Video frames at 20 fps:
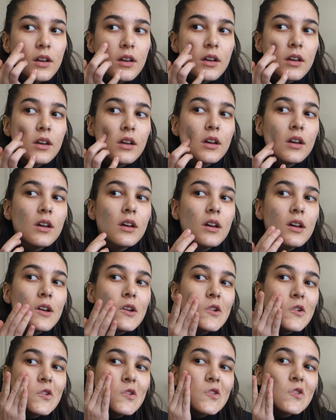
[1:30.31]

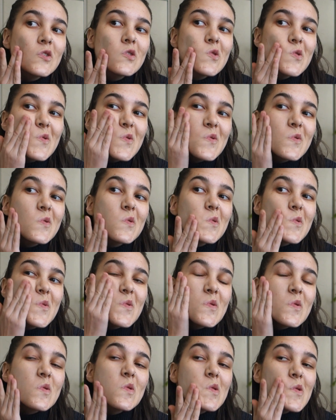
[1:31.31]
and
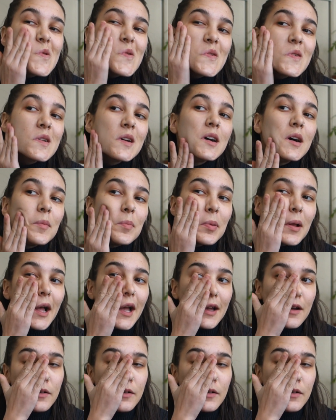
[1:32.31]
apply